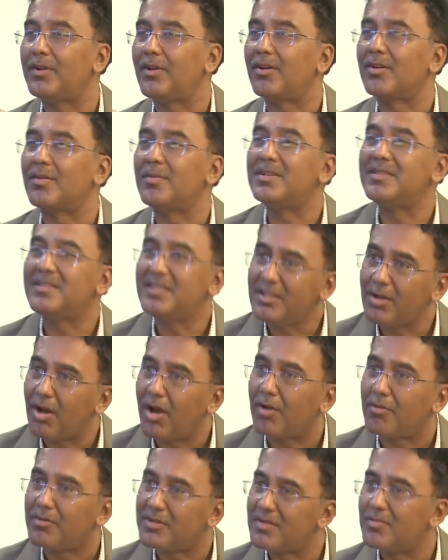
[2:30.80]
talked about
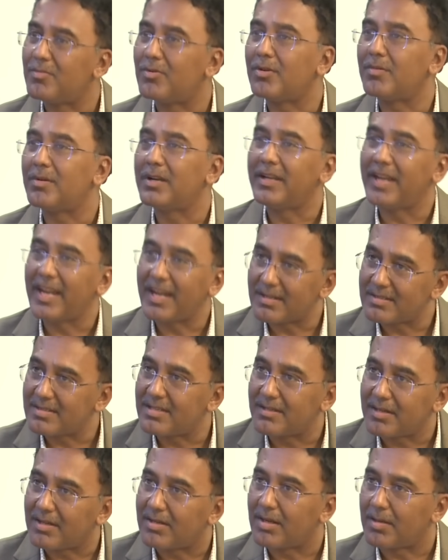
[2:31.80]
Xeon, which is more of a
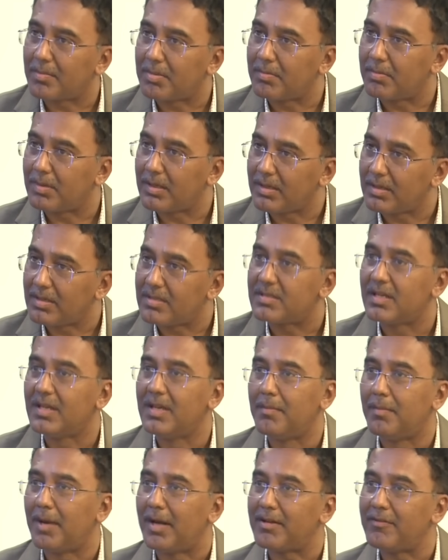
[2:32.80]
data-centric capabilities.
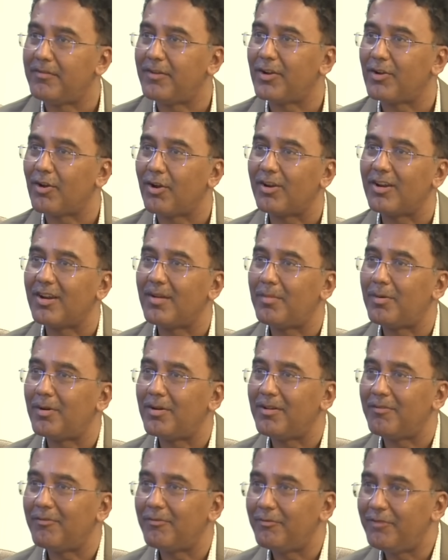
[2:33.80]
But if you're talking
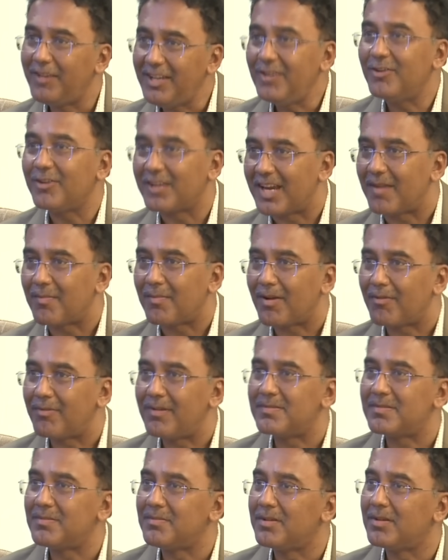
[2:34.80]
about a video camera, we
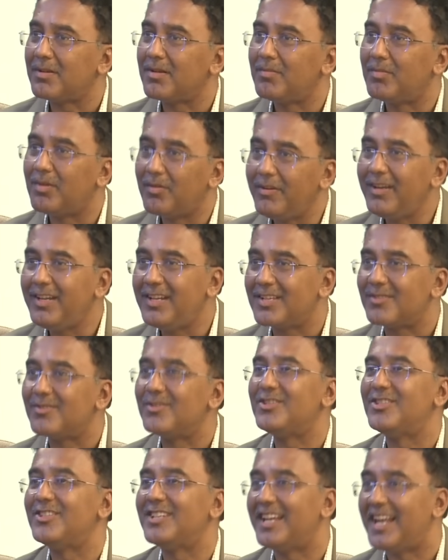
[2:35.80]
have something called Movidius,
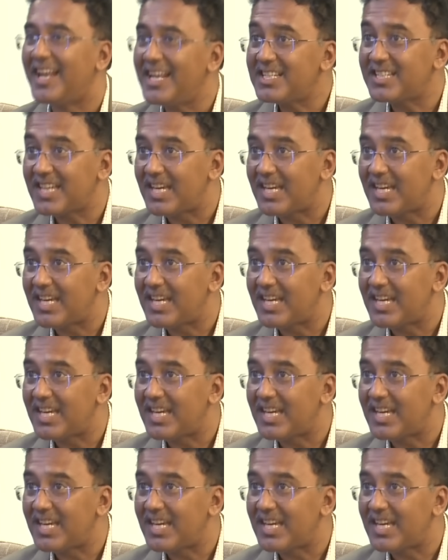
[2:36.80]
which is an edge